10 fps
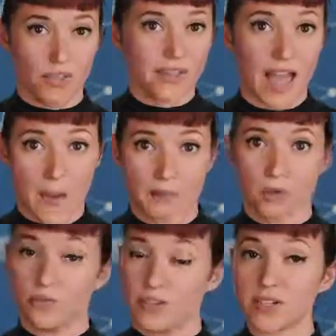the
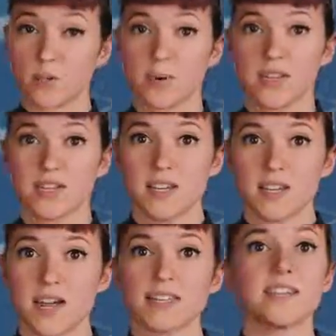chemical fingerprint.
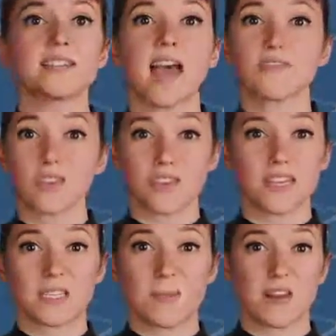And since
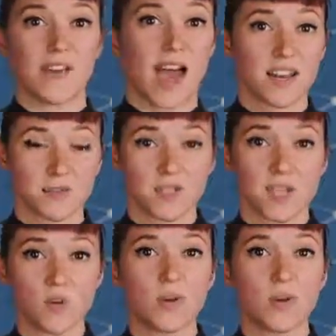everything is made of atoms,